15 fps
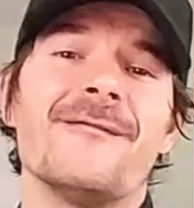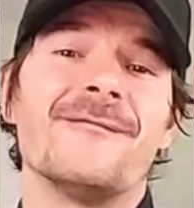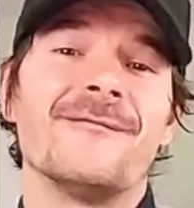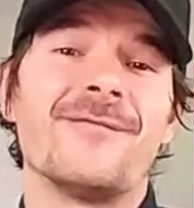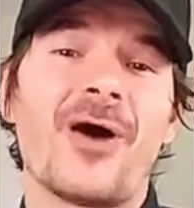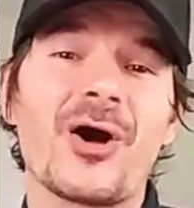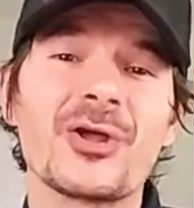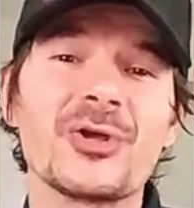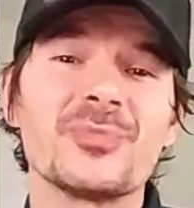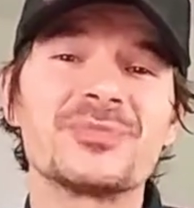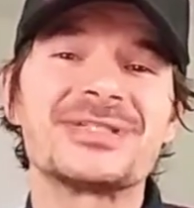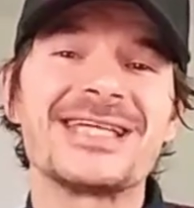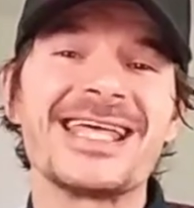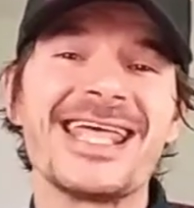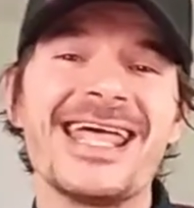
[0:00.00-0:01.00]
Volume
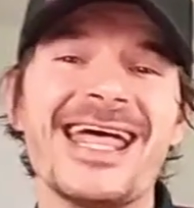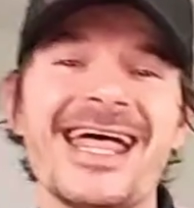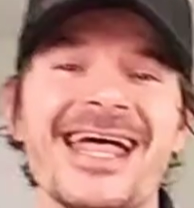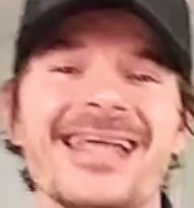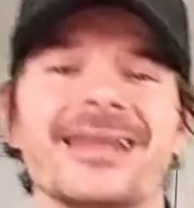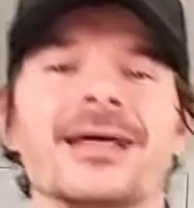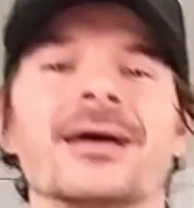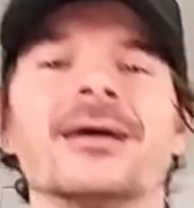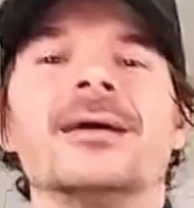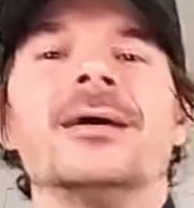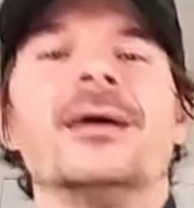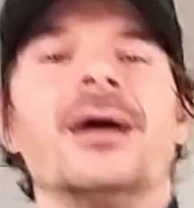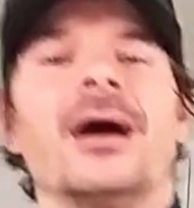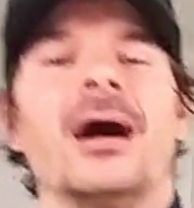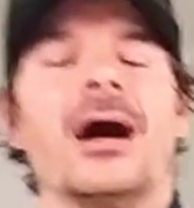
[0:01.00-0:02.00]
10.
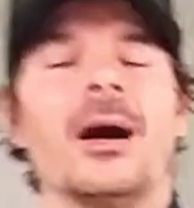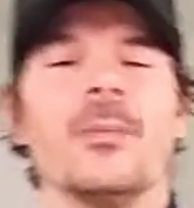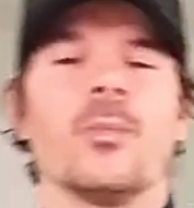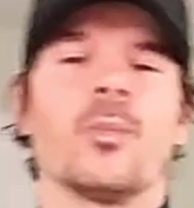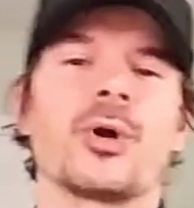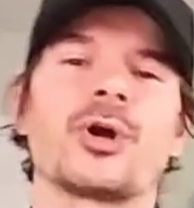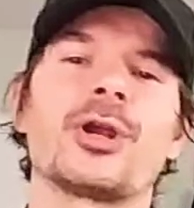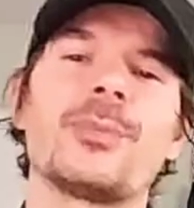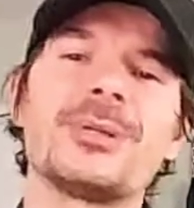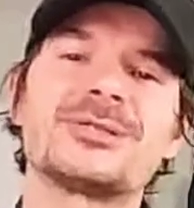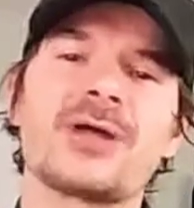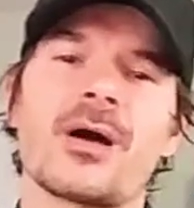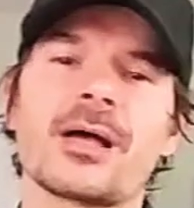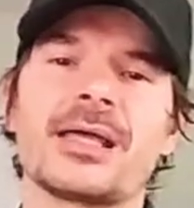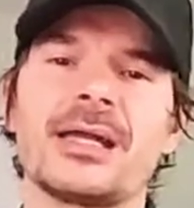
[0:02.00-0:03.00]
We're going to be
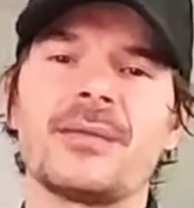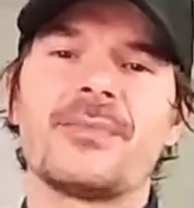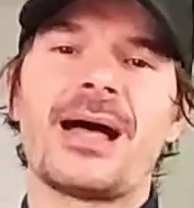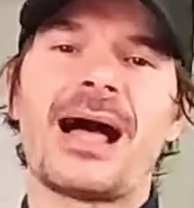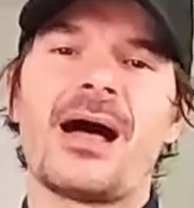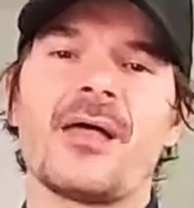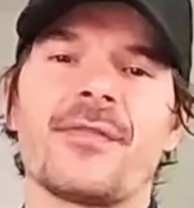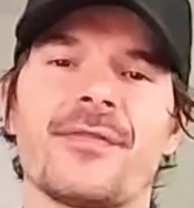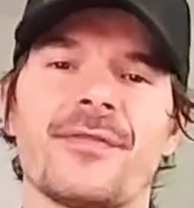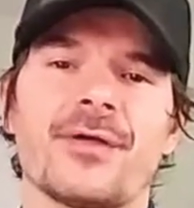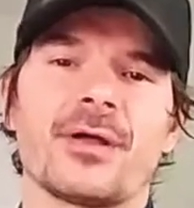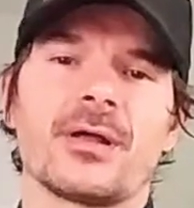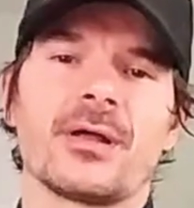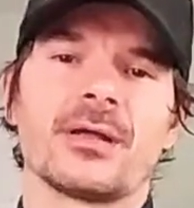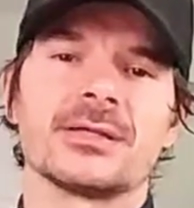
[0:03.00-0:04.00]
talking about
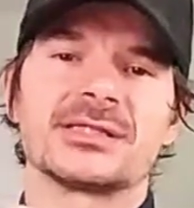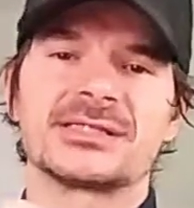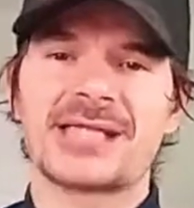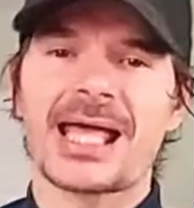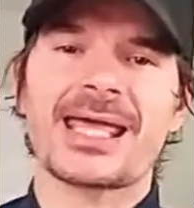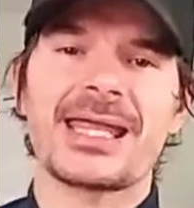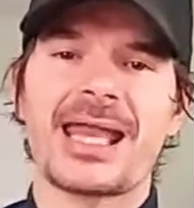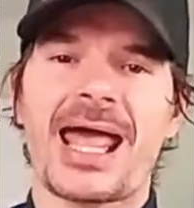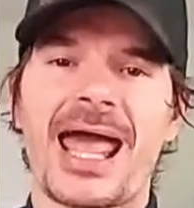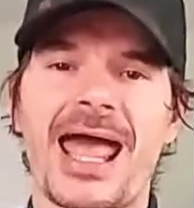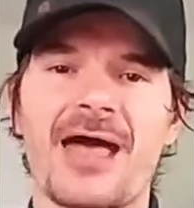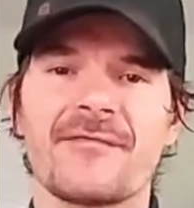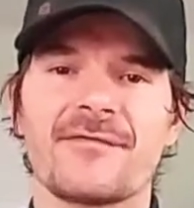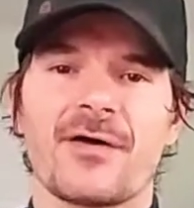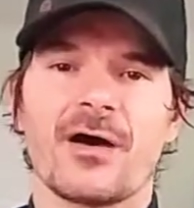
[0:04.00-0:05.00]
the second
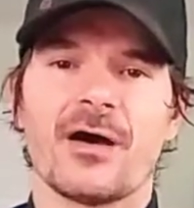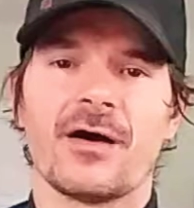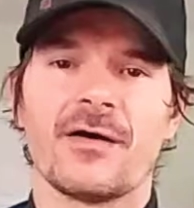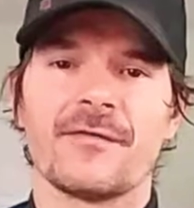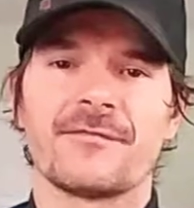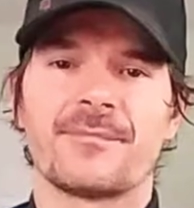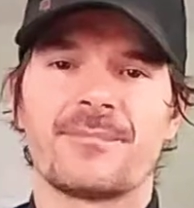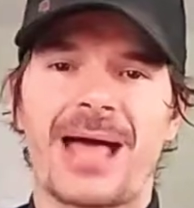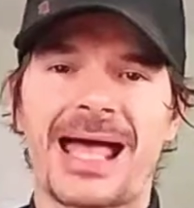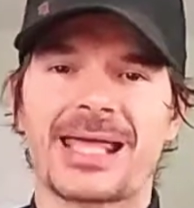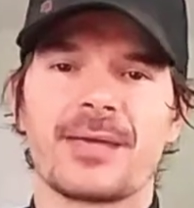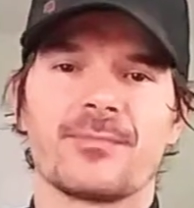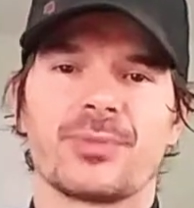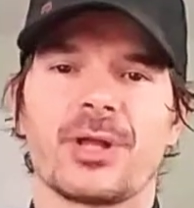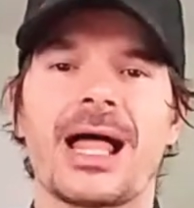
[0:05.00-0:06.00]
half of Back
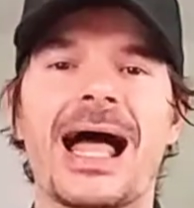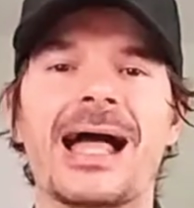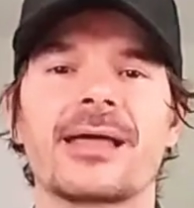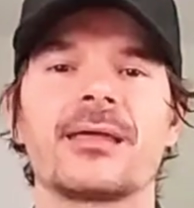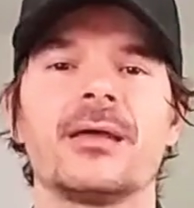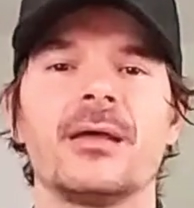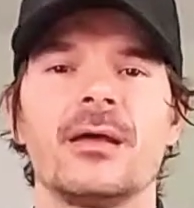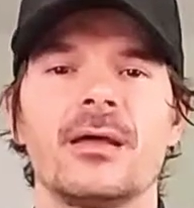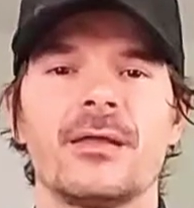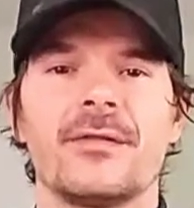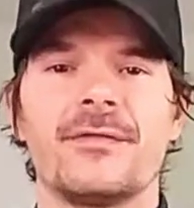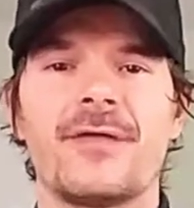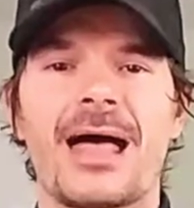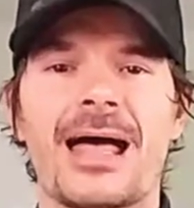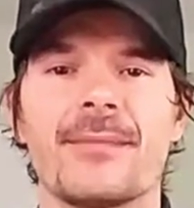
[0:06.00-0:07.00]
in Black,
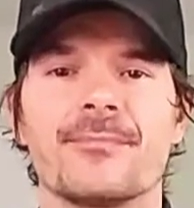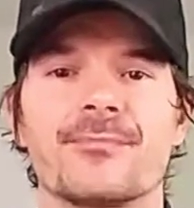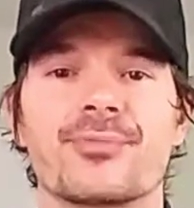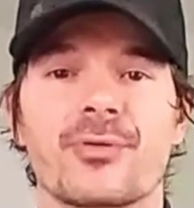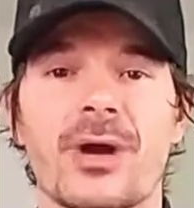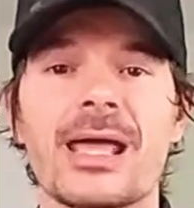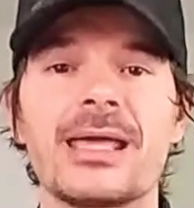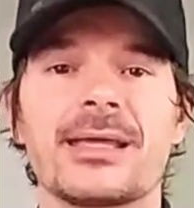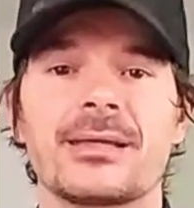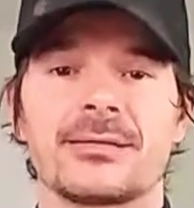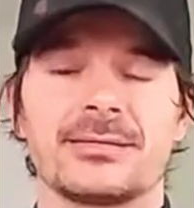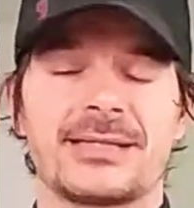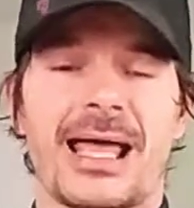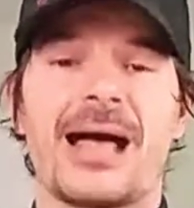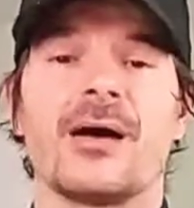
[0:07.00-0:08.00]
that
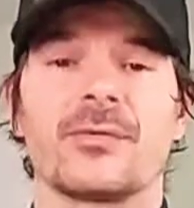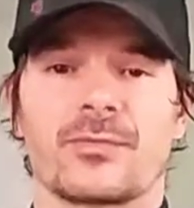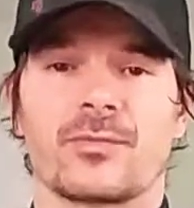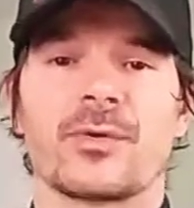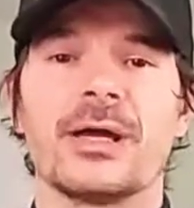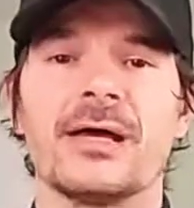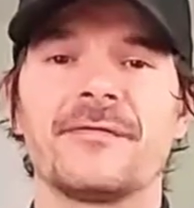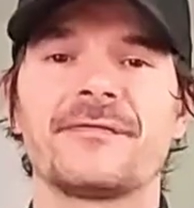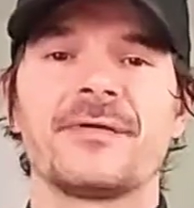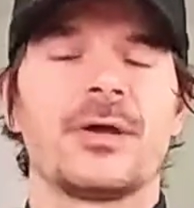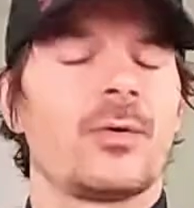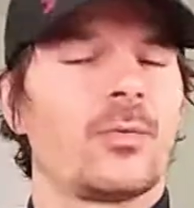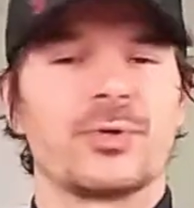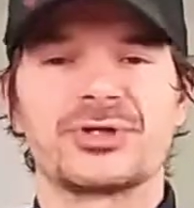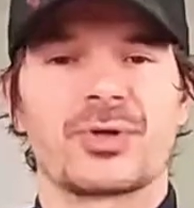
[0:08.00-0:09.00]
breakdown riff,
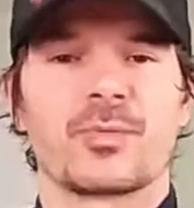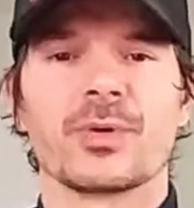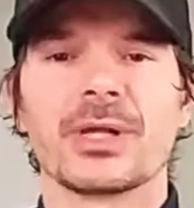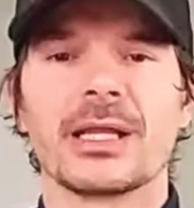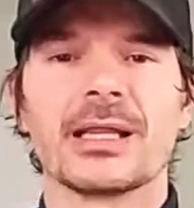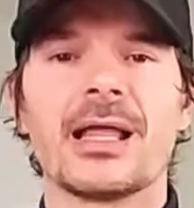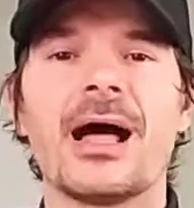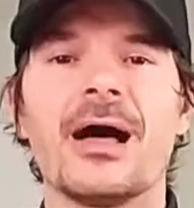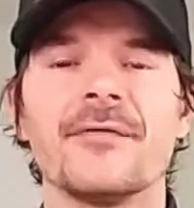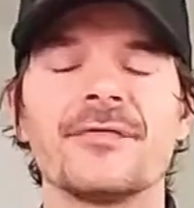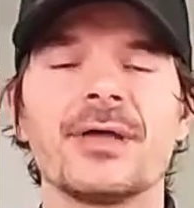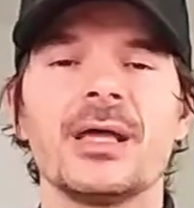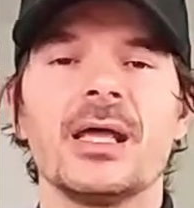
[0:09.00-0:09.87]
which I really love,